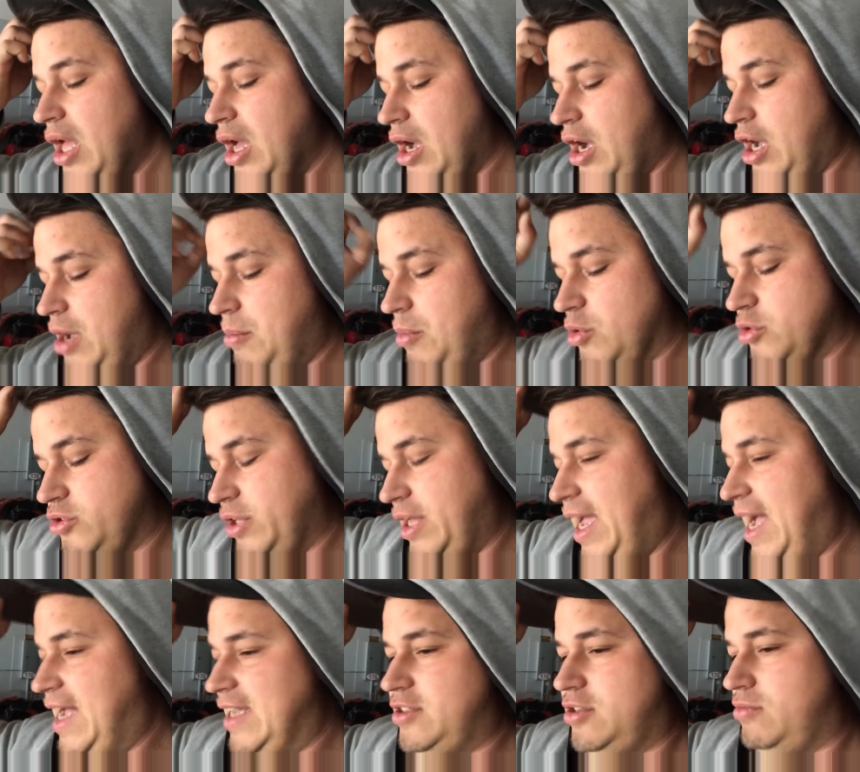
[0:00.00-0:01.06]
Mostly
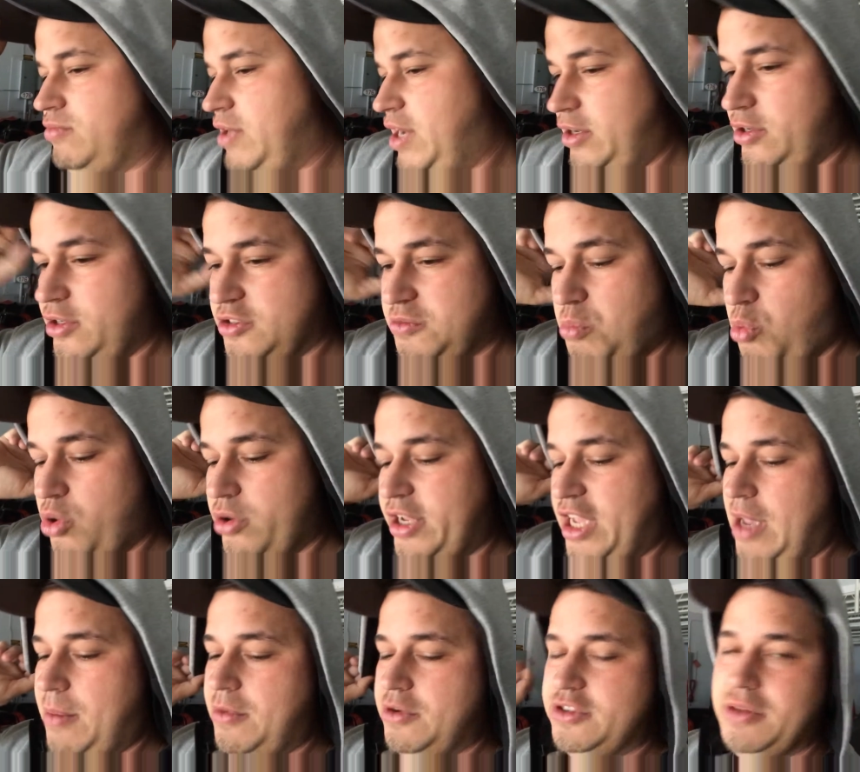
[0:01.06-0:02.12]
acid rain does more
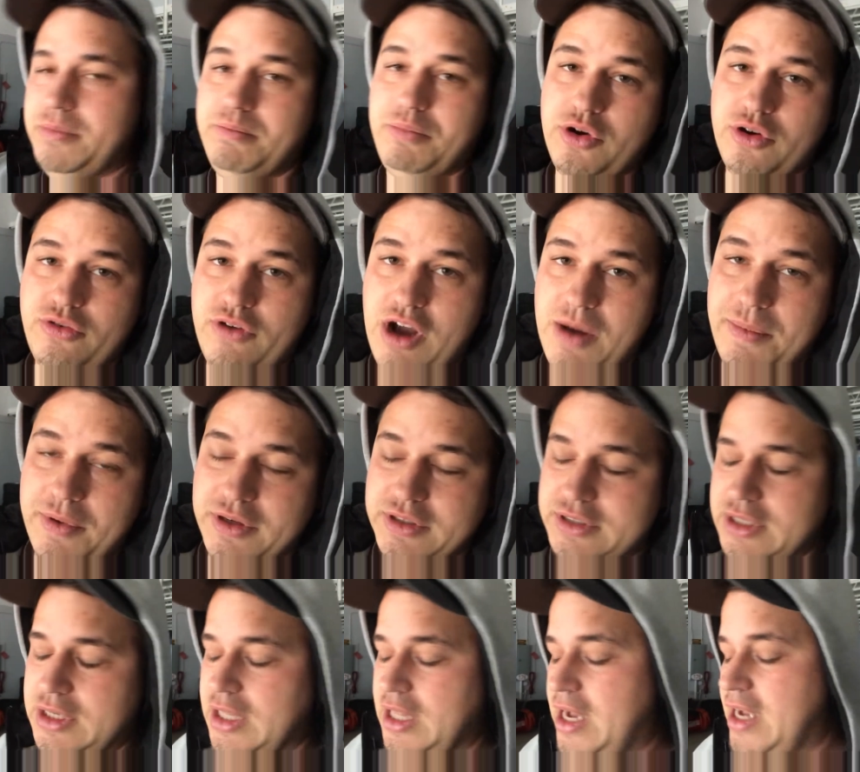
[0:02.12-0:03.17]
damage than bird droppings
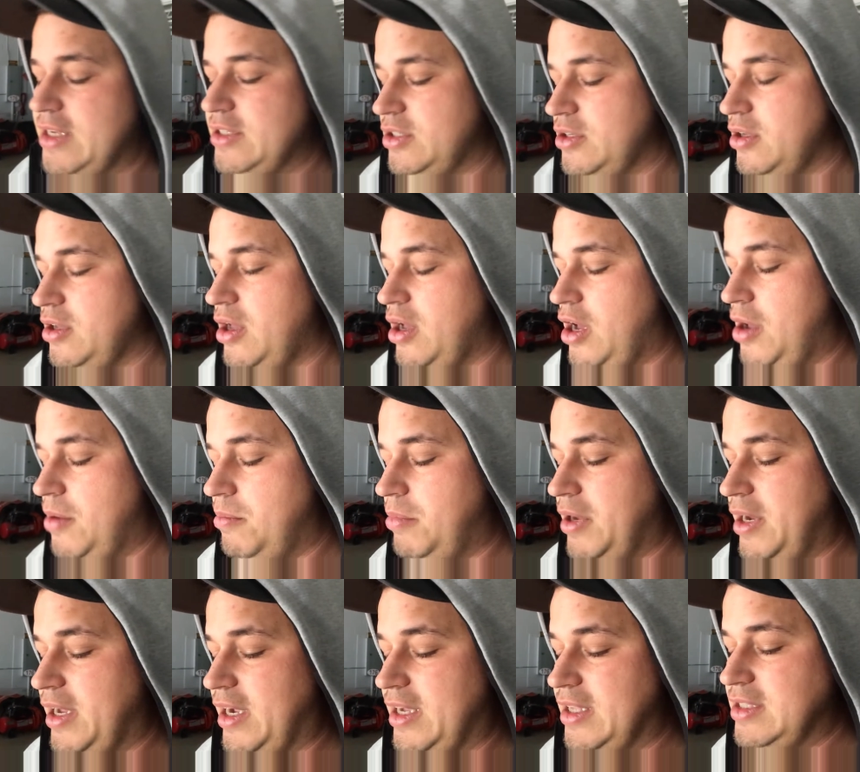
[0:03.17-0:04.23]
to glass,
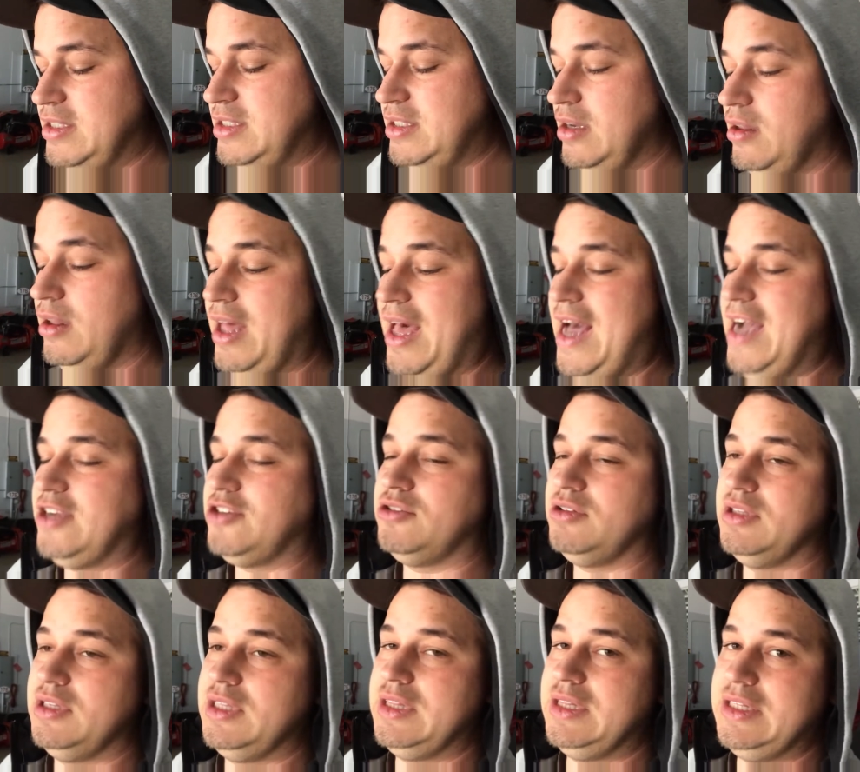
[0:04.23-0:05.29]
but it can still
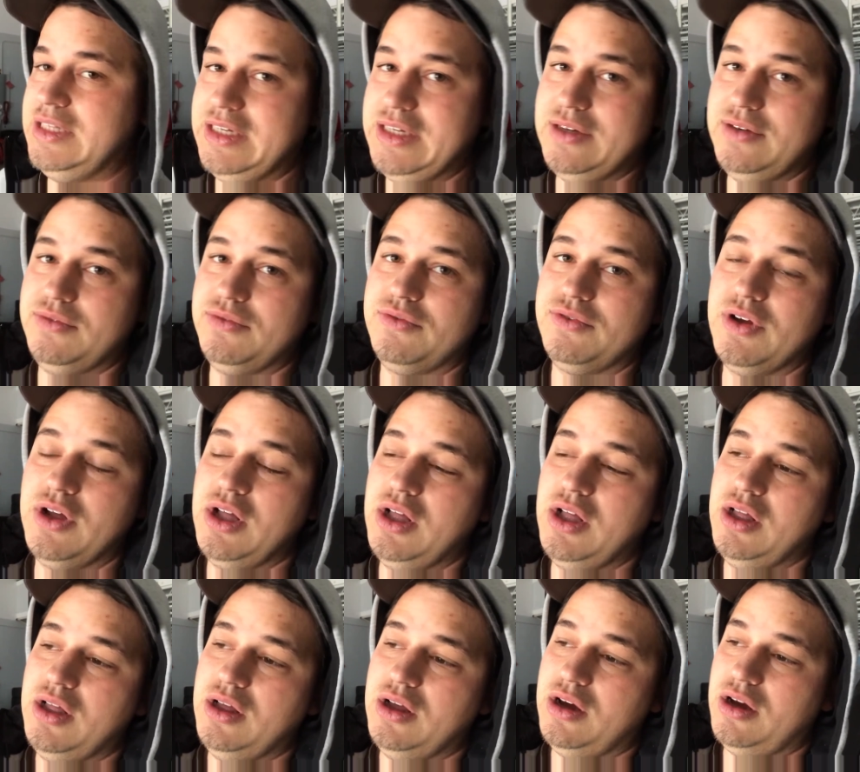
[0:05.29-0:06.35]
actually leave
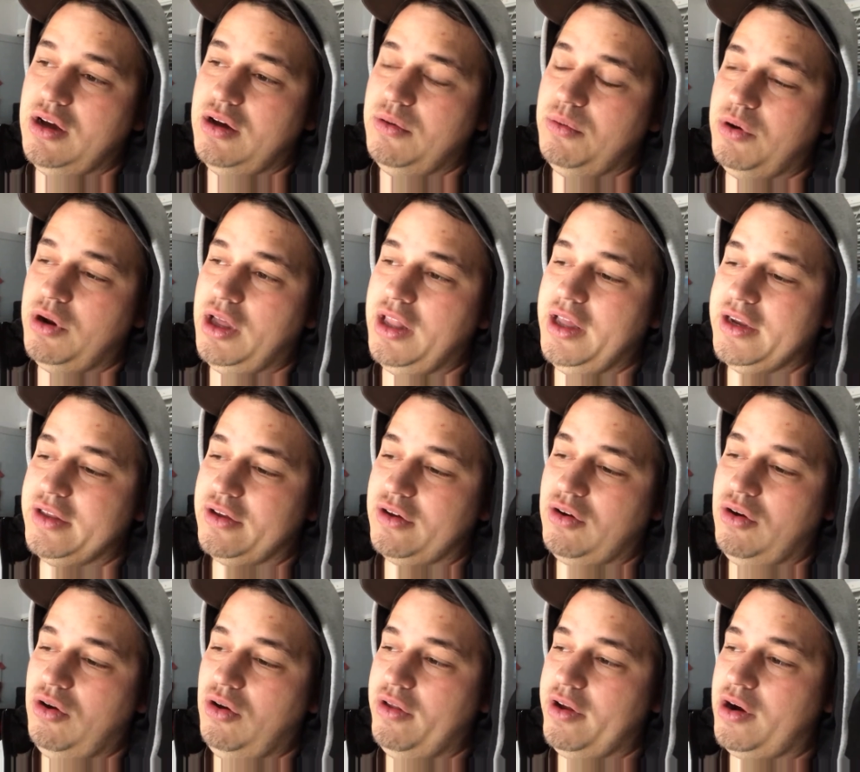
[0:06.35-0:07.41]
what I like to
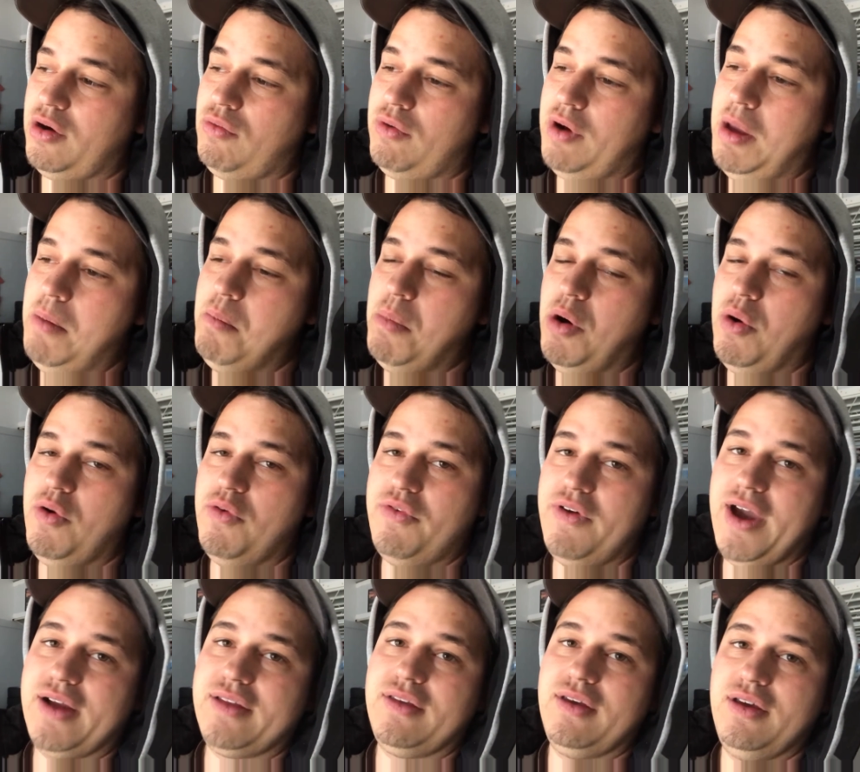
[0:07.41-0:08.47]
call like a rainbow
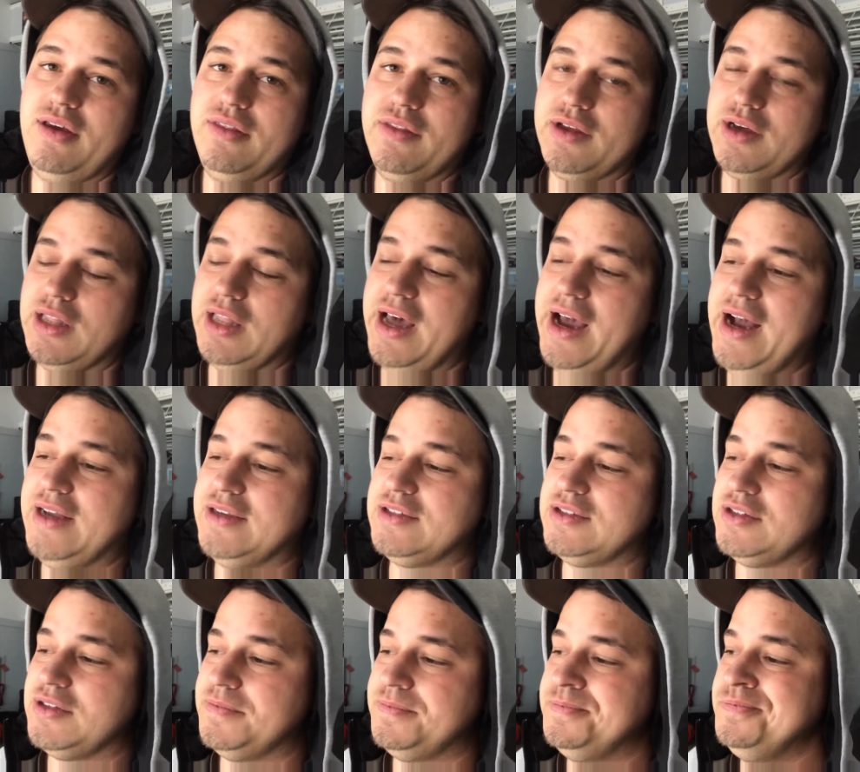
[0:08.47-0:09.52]
effect in the
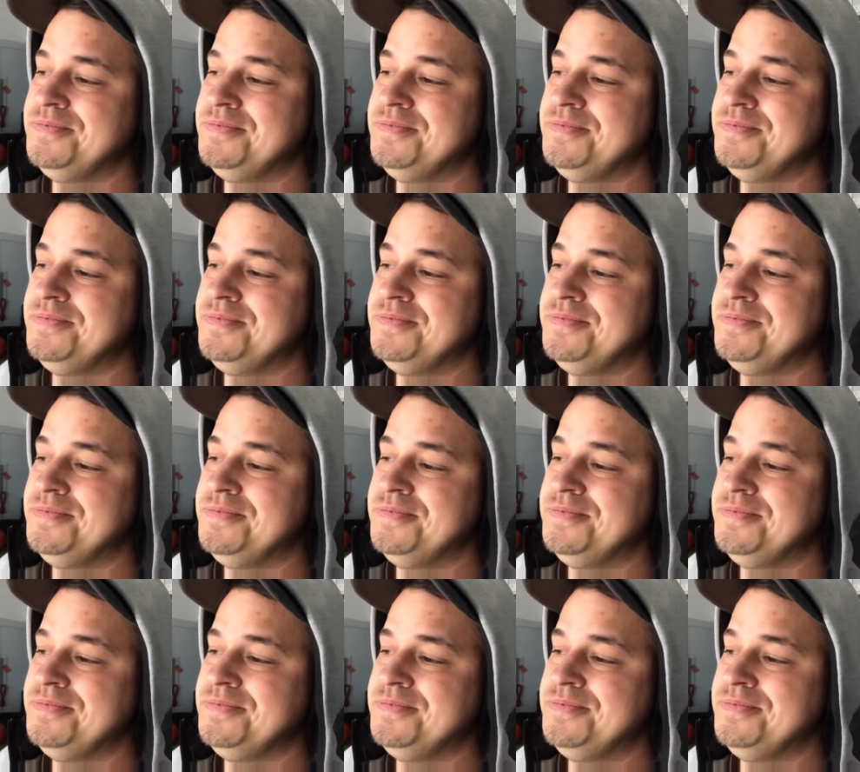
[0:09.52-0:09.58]
glass